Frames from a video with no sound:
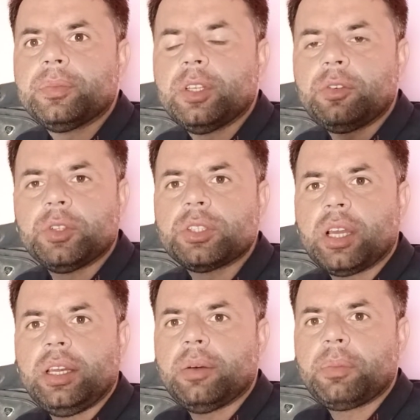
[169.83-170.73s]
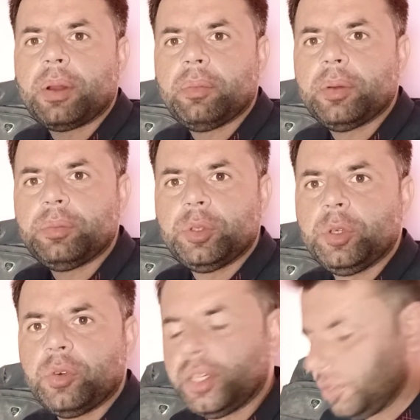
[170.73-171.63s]
That which kind of problem do
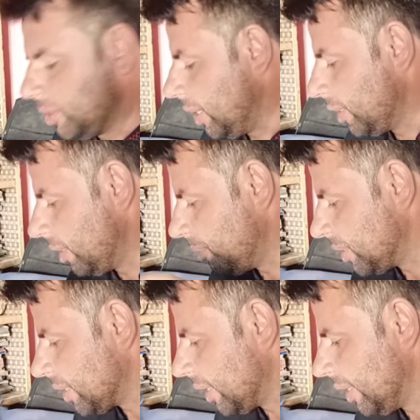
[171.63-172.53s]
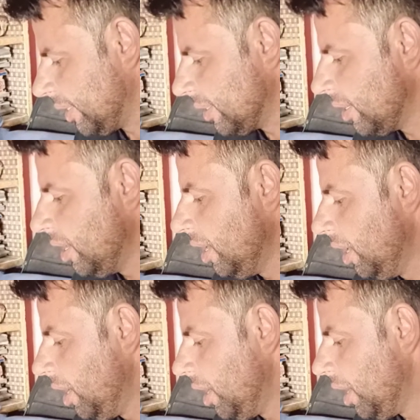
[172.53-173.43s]
you want to select. Number second is the
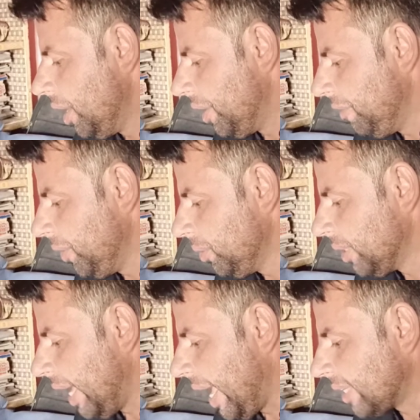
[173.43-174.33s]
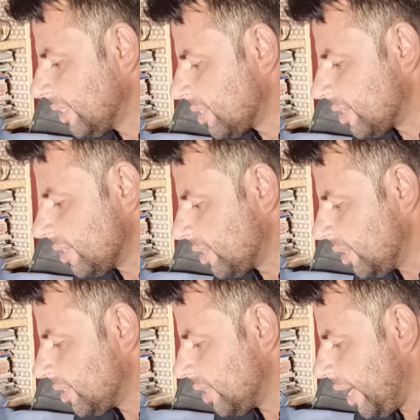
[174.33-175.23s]
review exist
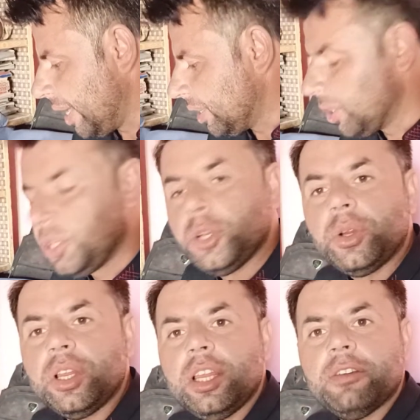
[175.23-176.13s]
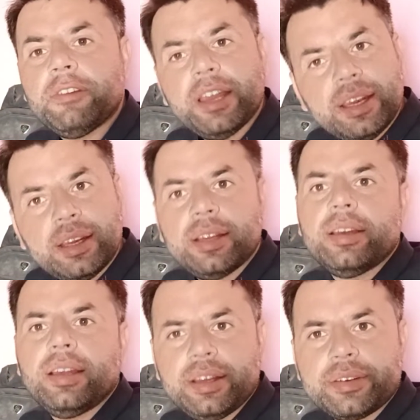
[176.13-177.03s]
research and theory when
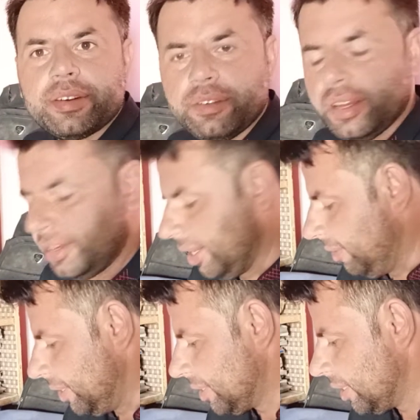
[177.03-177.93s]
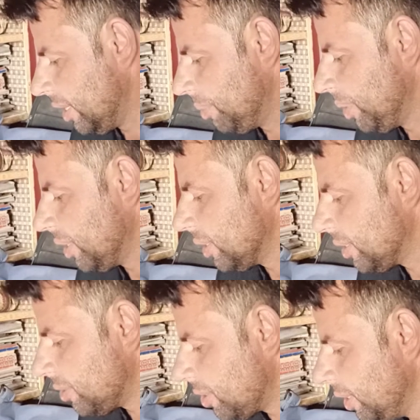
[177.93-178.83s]
it relevant. Number
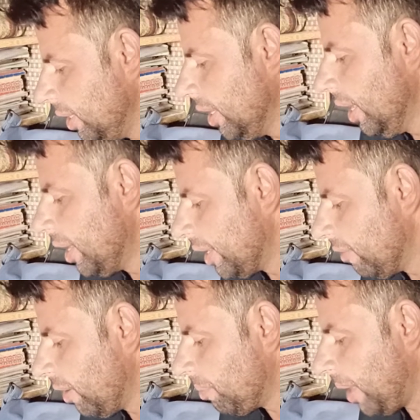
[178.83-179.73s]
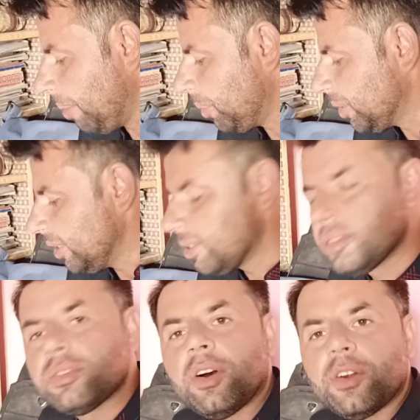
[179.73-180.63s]
3, develop
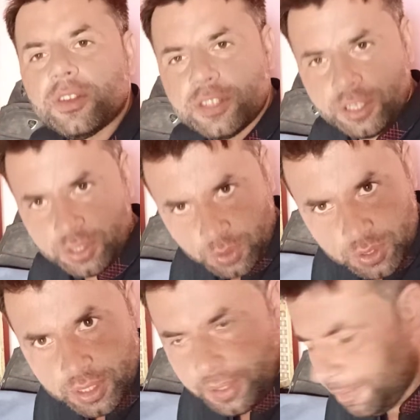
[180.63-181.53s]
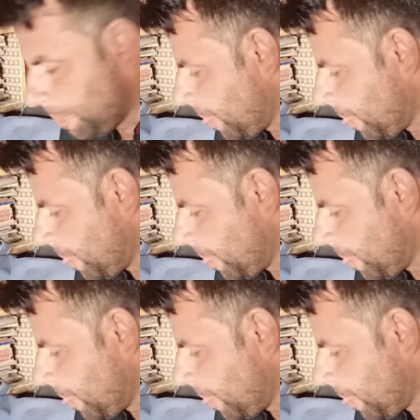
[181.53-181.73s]
hypothesis or research question.